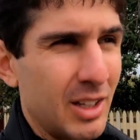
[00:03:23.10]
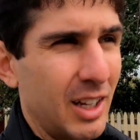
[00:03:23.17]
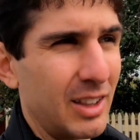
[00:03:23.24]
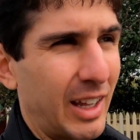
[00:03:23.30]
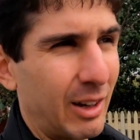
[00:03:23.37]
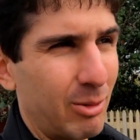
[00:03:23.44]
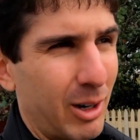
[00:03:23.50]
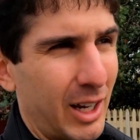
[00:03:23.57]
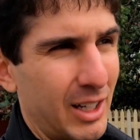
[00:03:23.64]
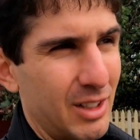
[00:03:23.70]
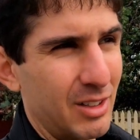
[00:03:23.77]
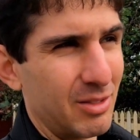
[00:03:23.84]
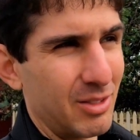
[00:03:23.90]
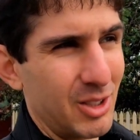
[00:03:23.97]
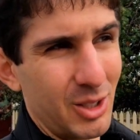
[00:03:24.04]
and they
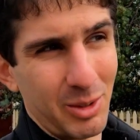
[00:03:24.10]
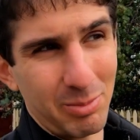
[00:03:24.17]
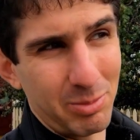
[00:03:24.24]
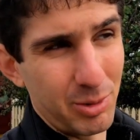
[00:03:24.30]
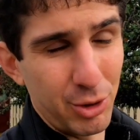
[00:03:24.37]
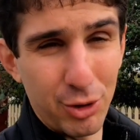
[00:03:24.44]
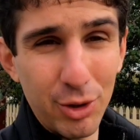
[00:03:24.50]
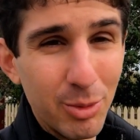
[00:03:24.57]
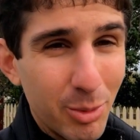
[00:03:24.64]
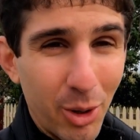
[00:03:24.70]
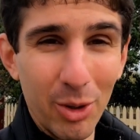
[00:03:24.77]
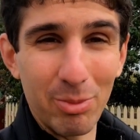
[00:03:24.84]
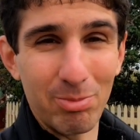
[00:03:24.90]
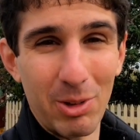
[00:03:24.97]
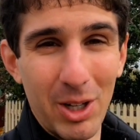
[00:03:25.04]
ran, I presume,
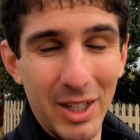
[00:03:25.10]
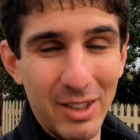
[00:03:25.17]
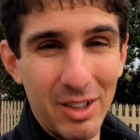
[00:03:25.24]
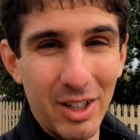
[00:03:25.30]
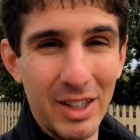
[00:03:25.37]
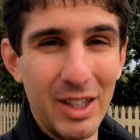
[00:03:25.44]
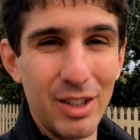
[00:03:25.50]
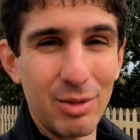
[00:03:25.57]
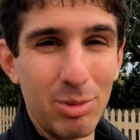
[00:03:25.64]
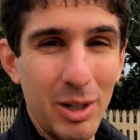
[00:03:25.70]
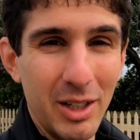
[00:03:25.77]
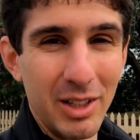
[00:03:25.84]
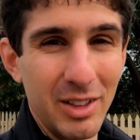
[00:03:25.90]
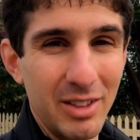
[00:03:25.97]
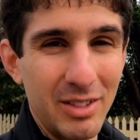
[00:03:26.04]
on lines like this
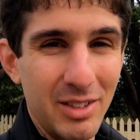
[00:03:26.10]
one.